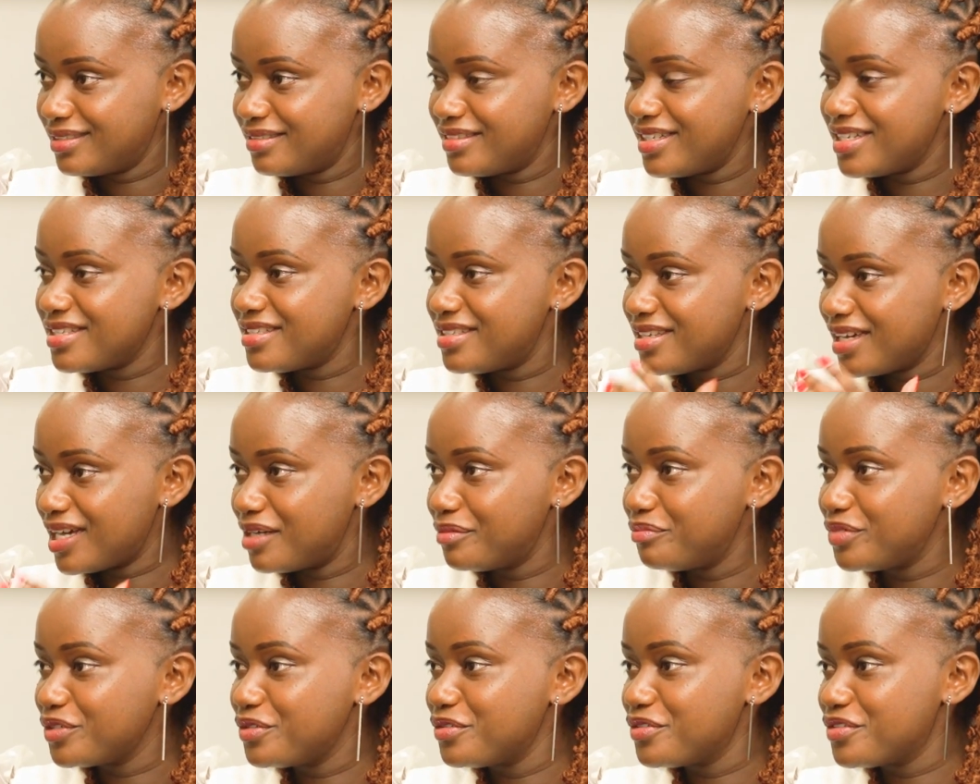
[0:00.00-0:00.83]
raising
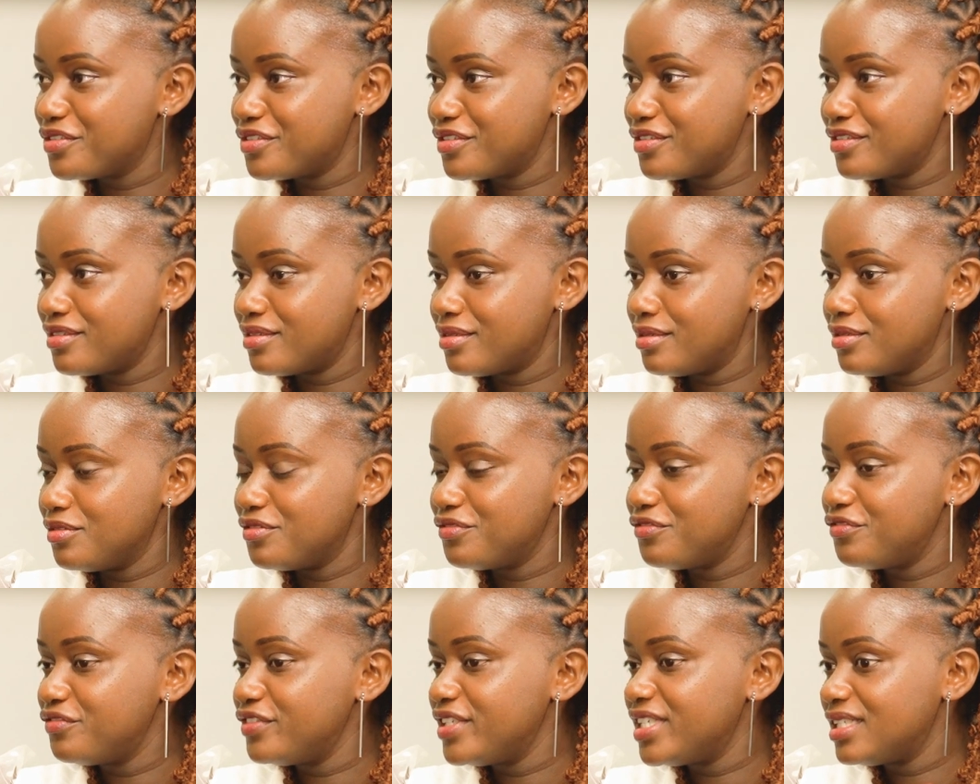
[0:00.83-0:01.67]
up because you
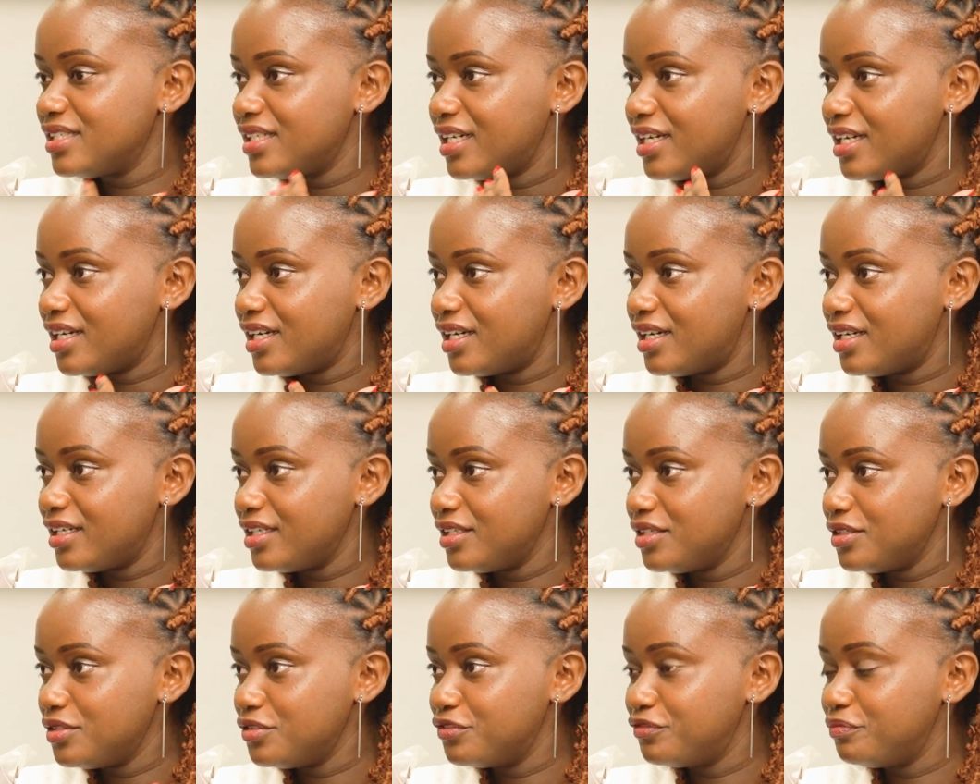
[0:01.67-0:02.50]
feel
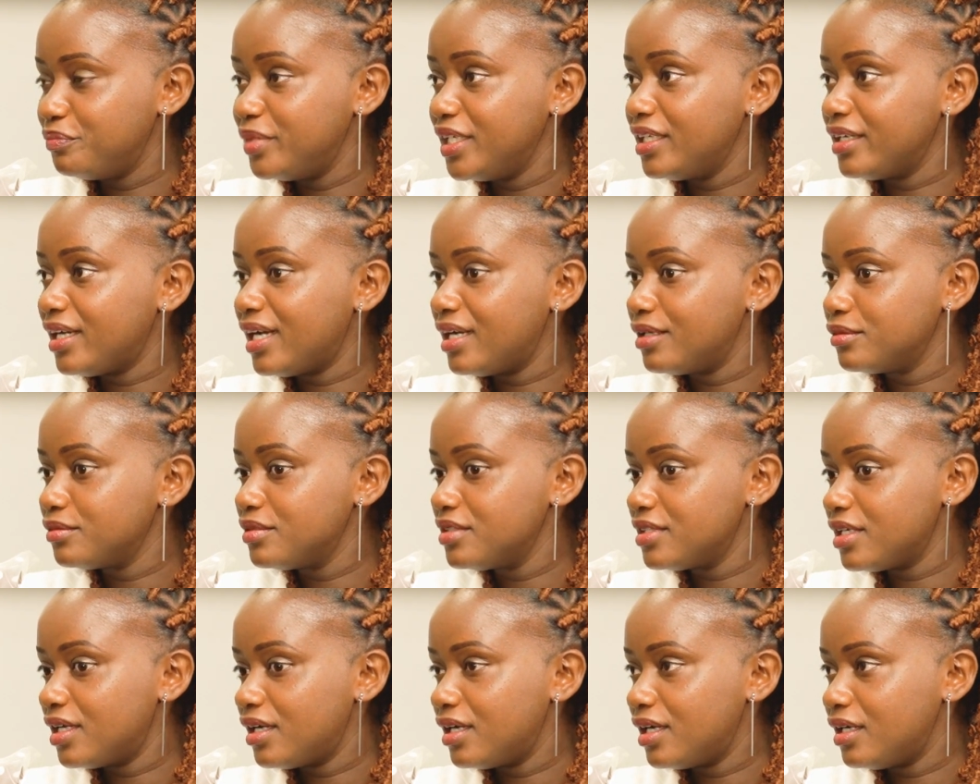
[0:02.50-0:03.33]
you've been
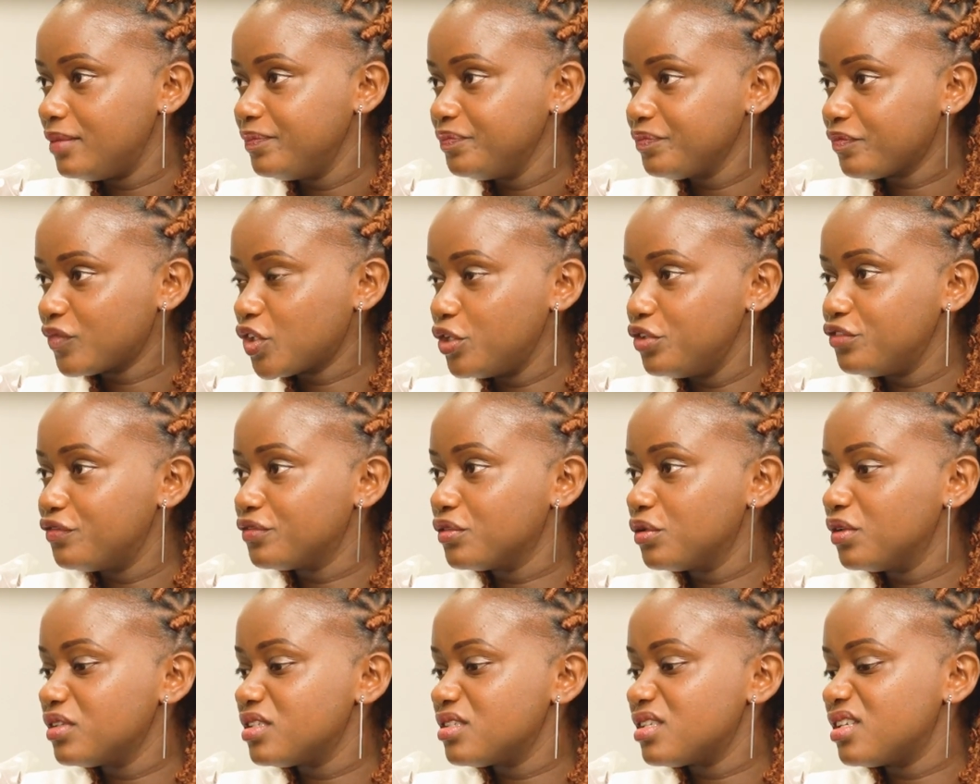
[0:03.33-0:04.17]
out or
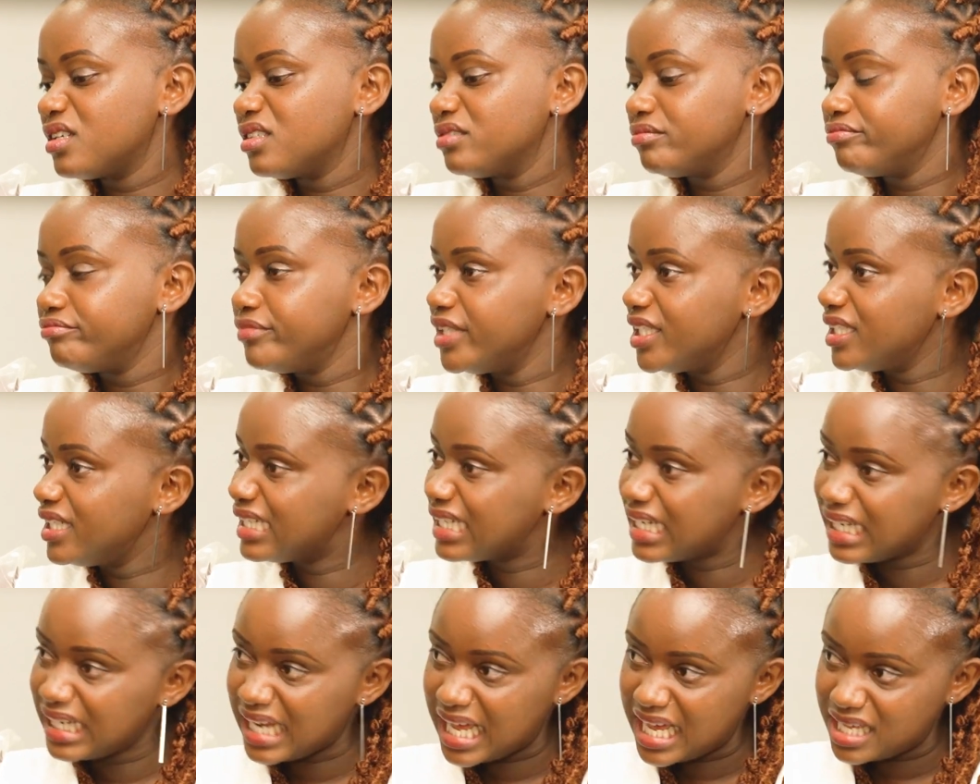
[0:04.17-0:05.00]
you've not been
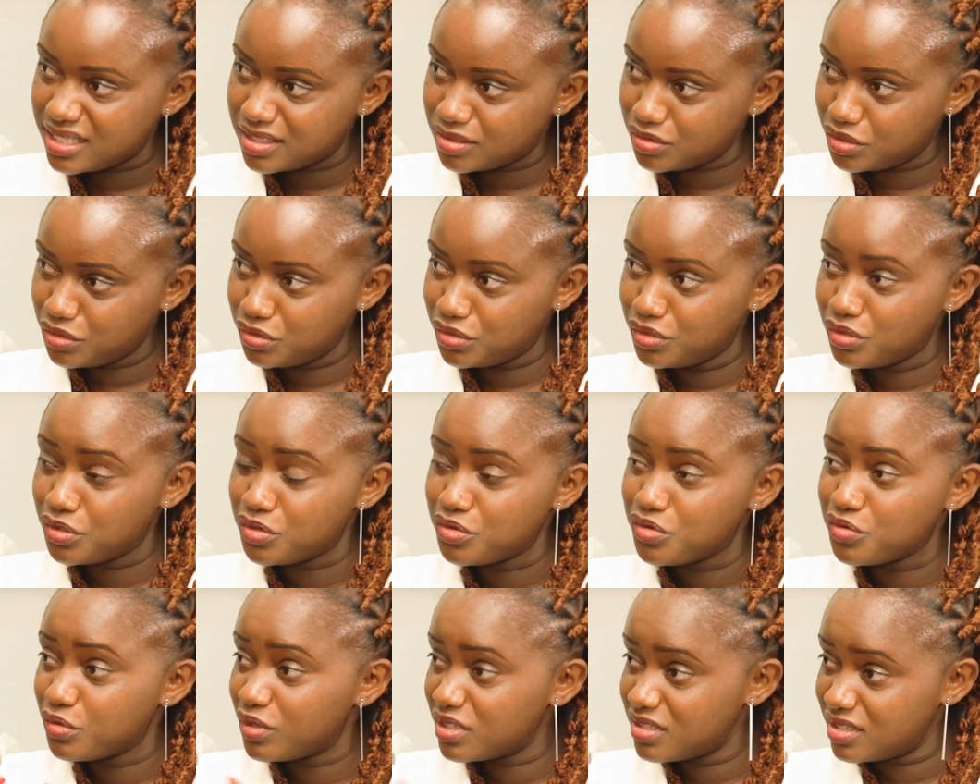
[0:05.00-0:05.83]
in class, or you
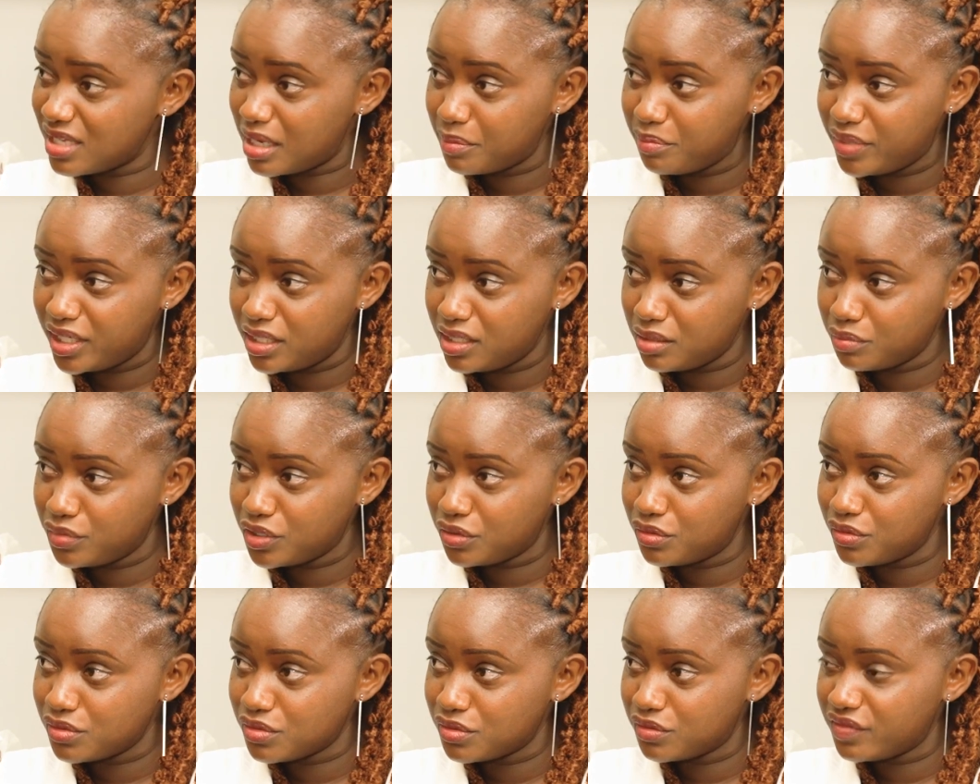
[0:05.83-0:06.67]
don't know what's happening
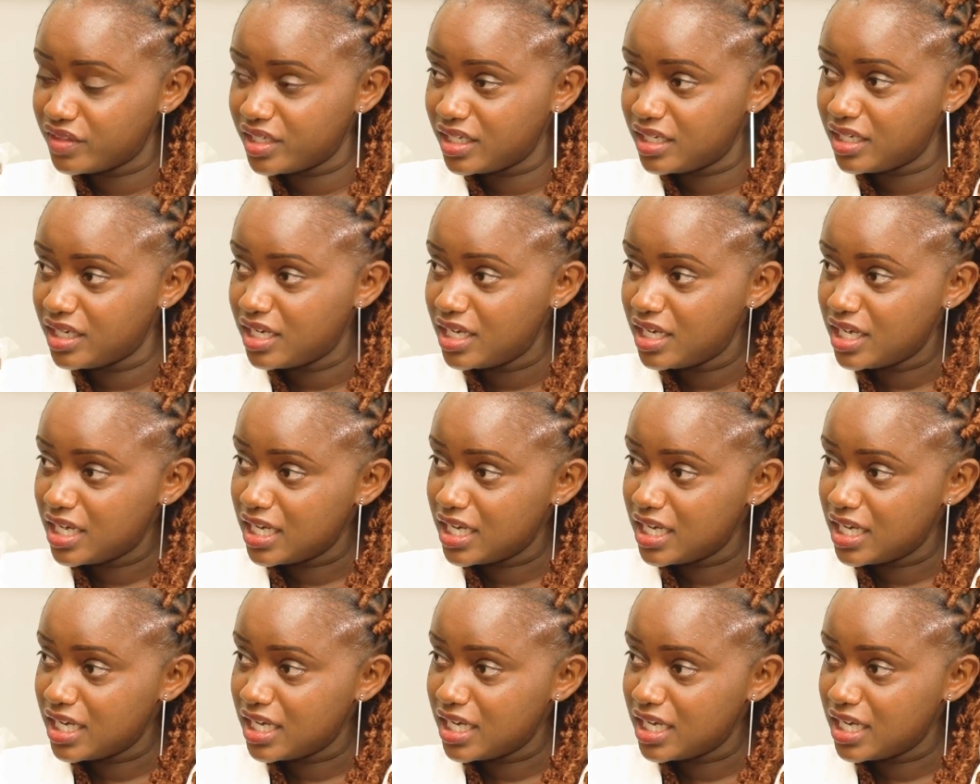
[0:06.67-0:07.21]
because of the